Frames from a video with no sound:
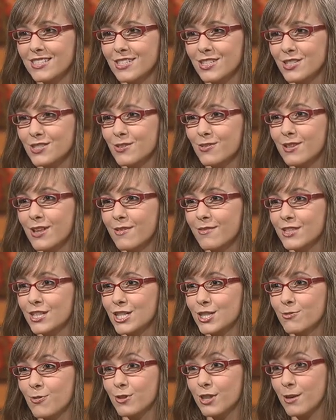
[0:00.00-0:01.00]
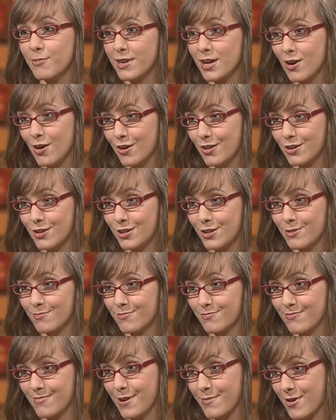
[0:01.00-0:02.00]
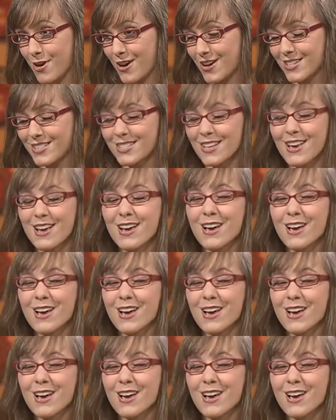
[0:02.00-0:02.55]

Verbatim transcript: She's so lovely. She won't let me call her my boss.